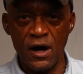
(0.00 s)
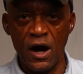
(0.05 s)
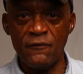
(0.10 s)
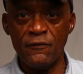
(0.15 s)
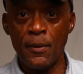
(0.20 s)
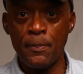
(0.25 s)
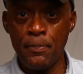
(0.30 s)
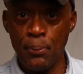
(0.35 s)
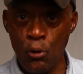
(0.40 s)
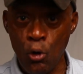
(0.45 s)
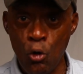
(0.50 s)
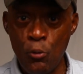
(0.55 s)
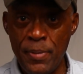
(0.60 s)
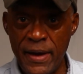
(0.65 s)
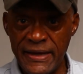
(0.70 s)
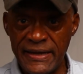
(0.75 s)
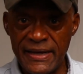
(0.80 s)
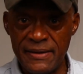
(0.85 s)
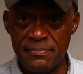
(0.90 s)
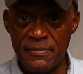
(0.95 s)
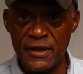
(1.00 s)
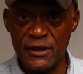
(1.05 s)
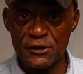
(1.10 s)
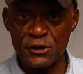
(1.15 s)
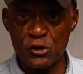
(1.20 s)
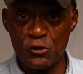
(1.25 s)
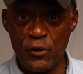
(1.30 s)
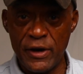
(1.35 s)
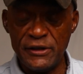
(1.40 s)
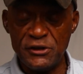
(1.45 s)
of a probate
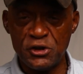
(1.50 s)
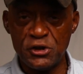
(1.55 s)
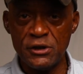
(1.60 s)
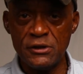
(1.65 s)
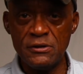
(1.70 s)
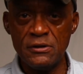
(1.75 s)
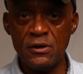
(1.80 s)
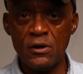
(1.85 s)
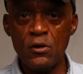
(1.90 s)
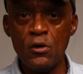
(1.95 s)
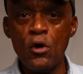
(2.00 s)
administration